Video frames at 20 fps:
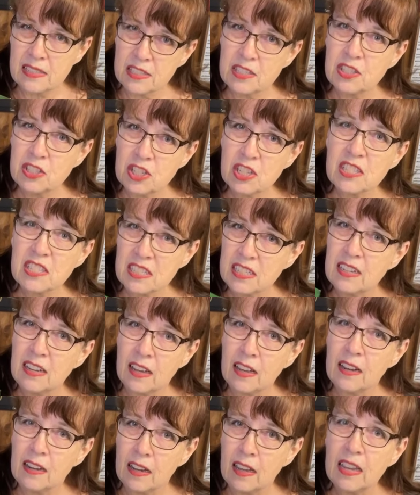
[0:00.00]
is
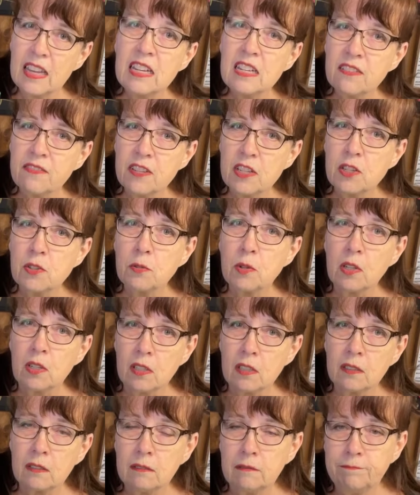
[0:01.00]
6 of
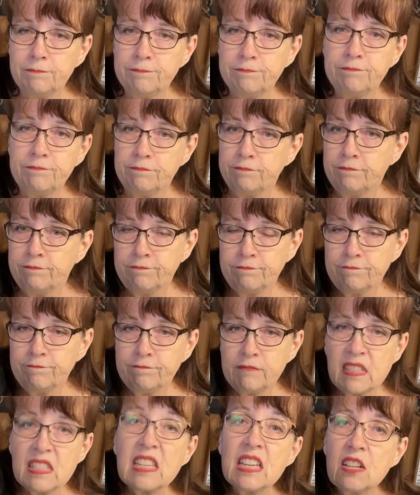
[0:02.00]
these size. So
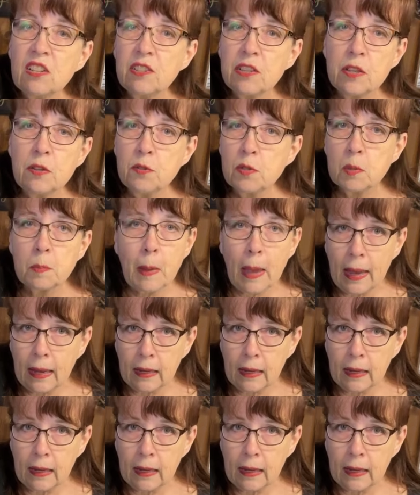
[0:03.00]
this is kind of like,